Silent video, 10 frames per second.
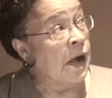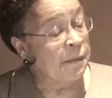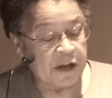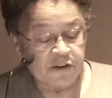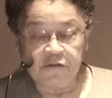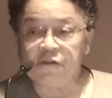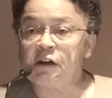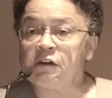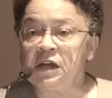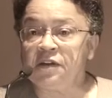I'm going to
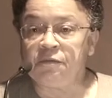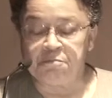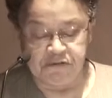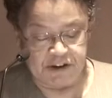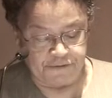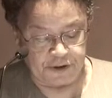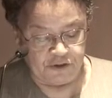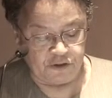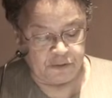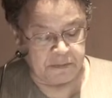very briefly
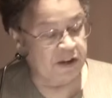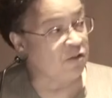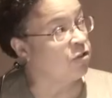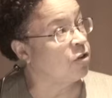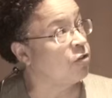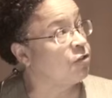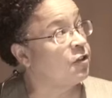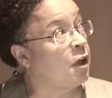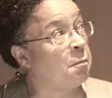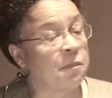just mention
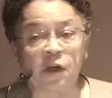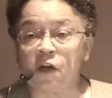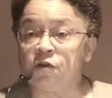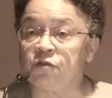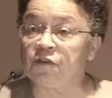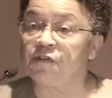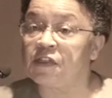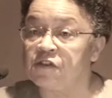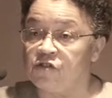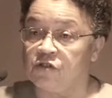some codes of
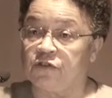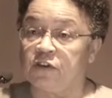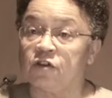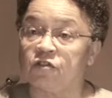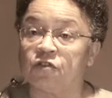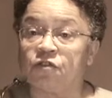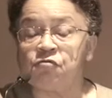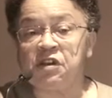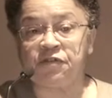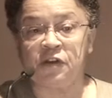other jurisdictions. The
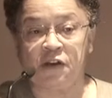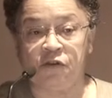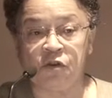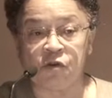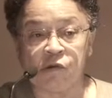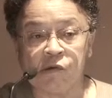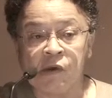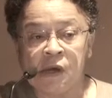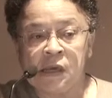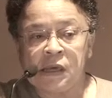reason I do
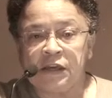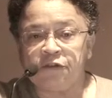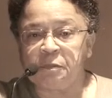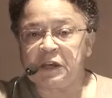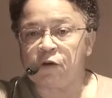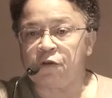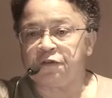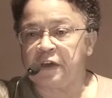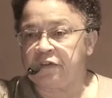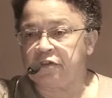is because
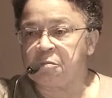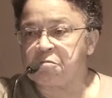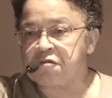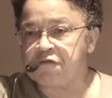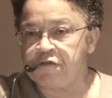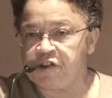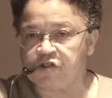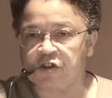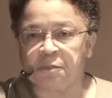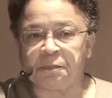there's a
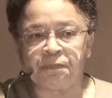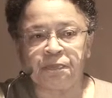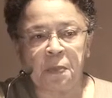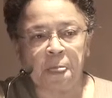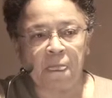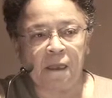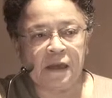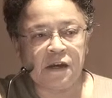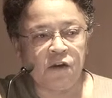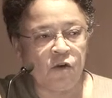provision
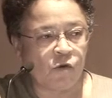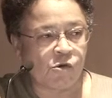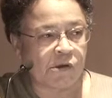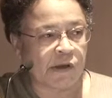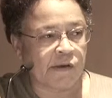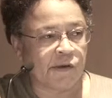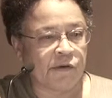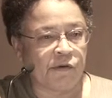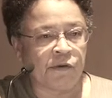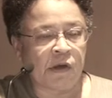in your
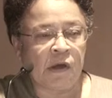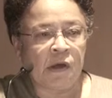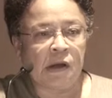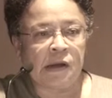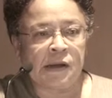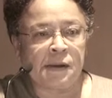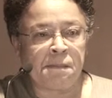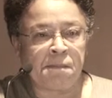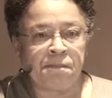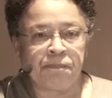code
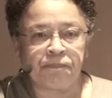um,